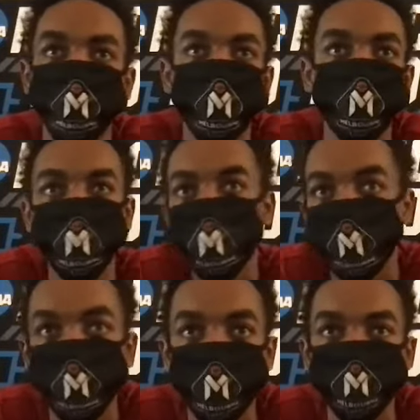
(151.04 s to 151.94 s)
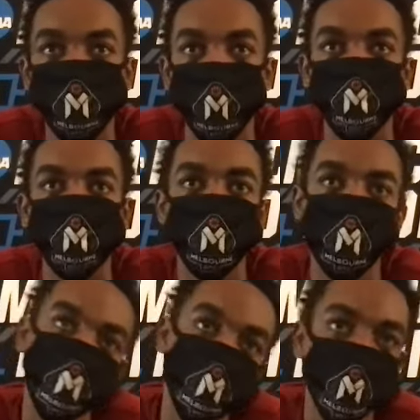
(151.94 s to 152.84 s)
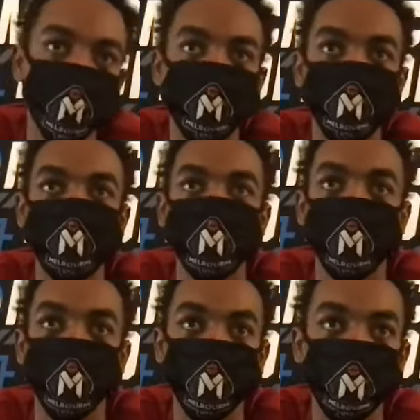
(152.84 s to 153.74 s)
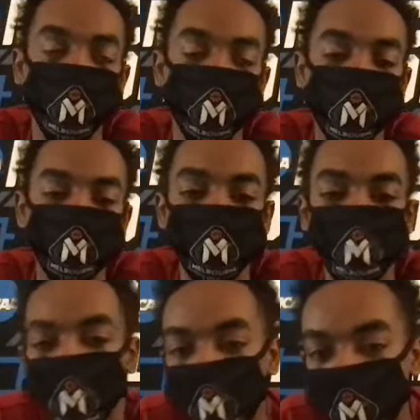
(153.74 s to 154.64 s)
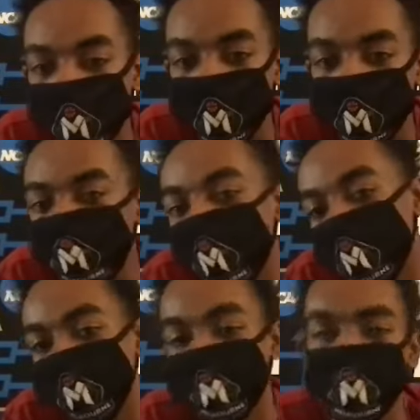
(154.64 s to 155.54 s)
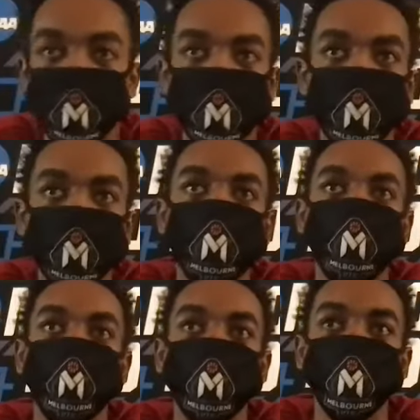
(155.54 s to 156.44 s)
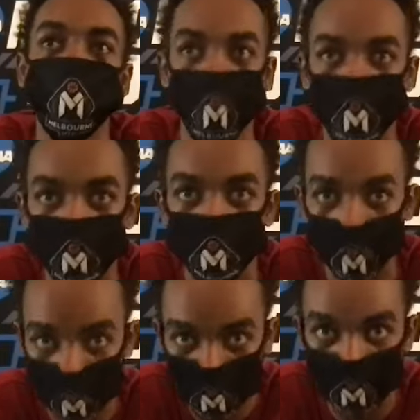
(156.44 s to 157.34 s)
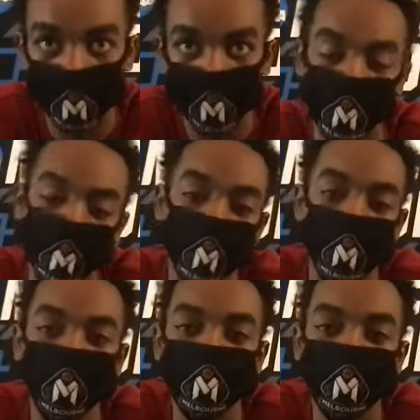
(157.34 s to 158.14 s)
we were able to, you know, turn that corner a little bit, make a run, you know, to end out the first half as well as end out the second half.